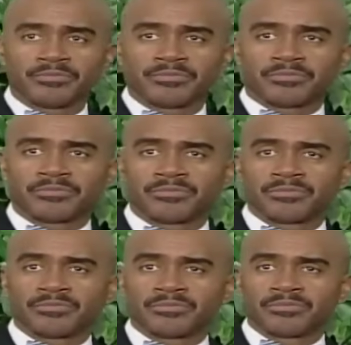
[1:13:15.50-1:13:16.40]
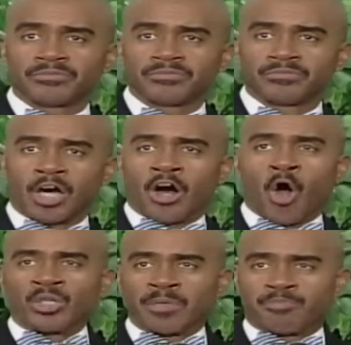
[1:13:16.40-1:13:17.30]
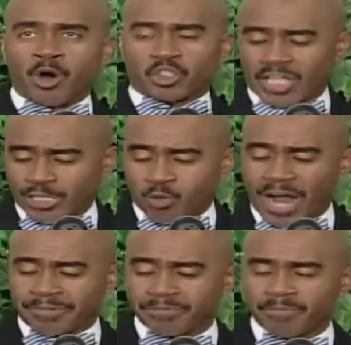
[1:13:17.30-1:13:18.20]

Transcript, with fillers: Go ahead, brother. The holy book says what?